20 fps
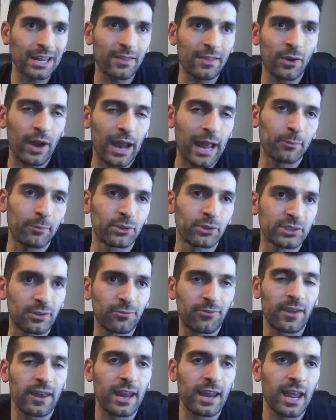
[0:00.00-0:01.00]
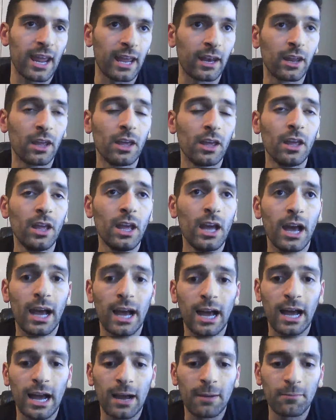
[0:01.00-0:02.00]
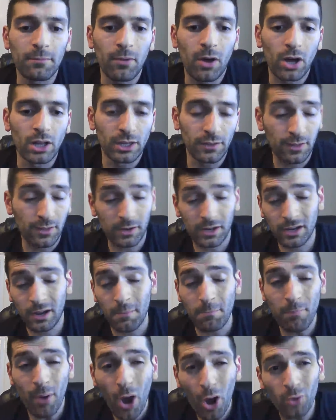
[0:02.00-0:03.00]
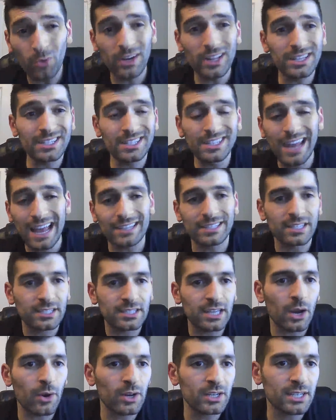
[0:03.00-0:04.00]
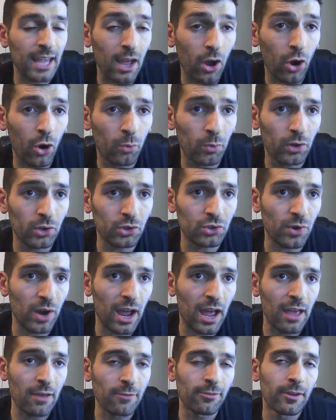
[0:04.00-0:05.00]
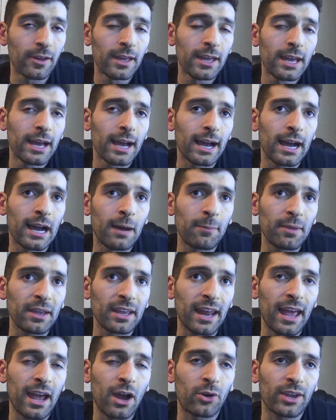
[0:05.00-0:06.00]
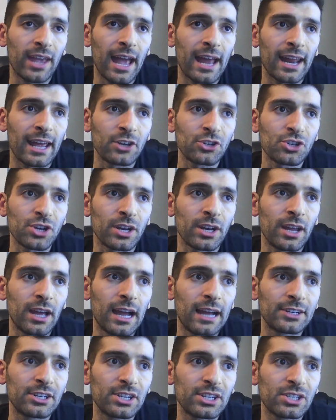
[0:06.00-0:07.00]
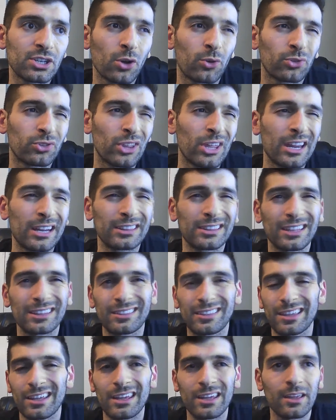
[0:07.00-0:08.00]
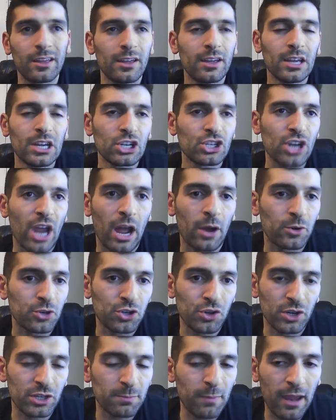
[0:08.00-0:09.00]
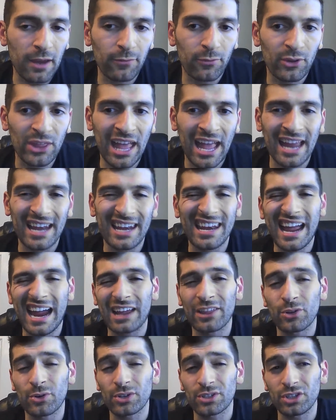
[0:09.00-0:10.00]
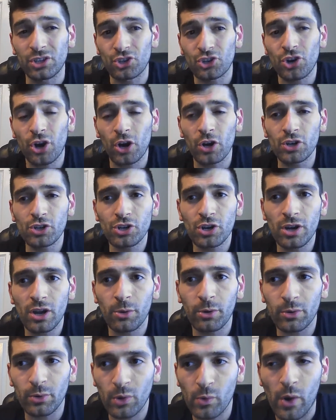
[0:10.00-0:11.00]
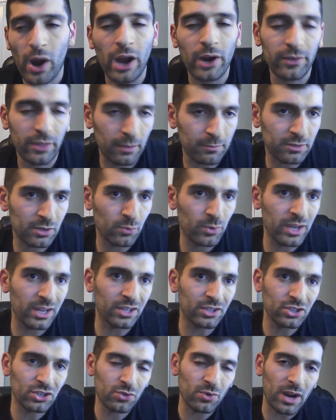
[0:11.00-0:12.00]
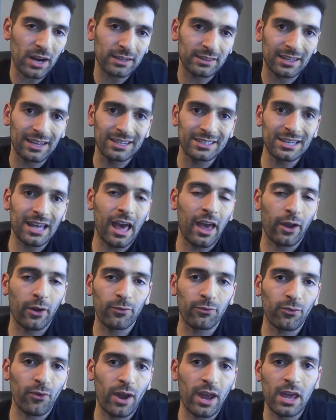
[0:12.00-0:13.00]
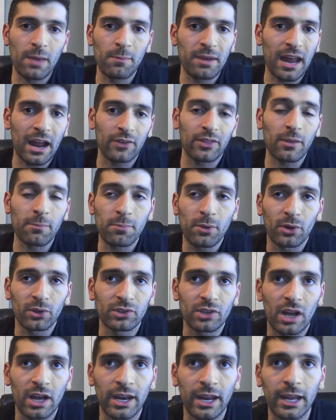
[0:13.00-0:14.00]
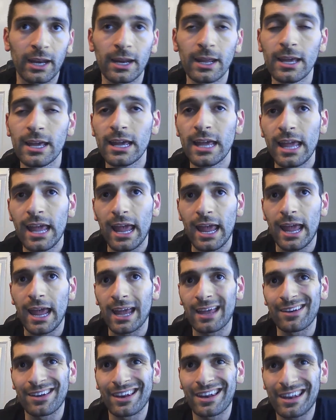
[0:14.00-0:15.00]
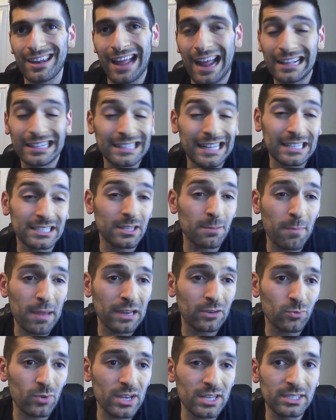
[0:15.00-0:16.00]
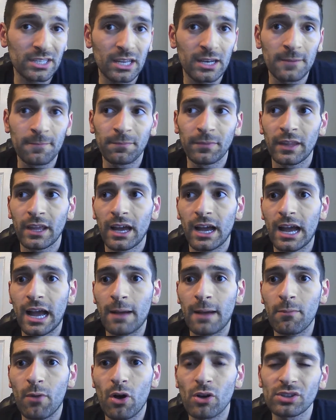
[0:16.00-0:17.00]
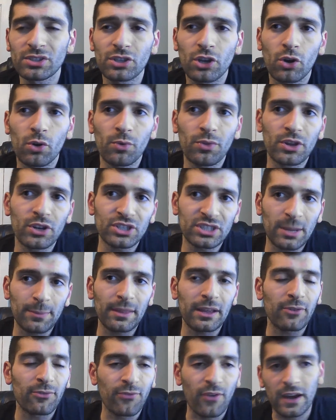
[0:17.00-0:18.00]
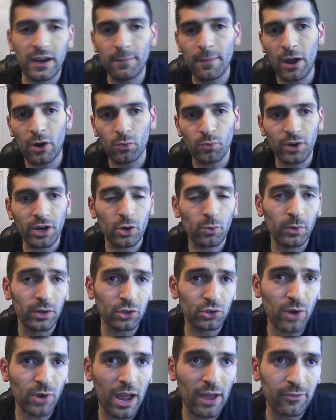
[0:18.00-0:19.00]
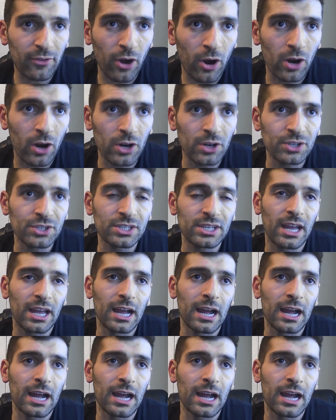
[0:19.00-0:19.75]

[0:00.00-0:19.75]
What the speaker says: They're able to fit in all of the components necessary to all-wheel drive in a Hellcat engine. I just don't think that the Challenger is made for that, and neither is the Charger. It would require them to reconstruct the entire frame and how they built on it. And I think that's the main reason. Also, there's something fun about rear-wheel drive cars.